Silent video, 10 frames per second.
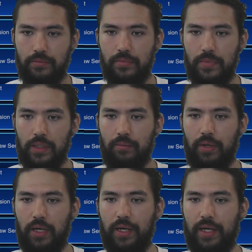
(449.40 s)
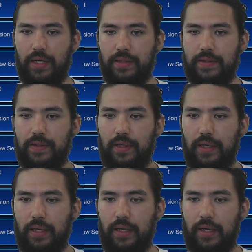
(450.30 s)
But
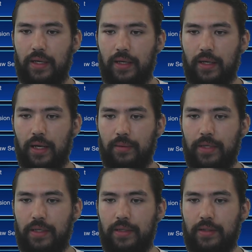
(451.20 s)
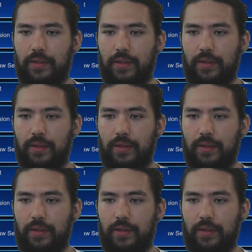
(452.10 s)
I mean,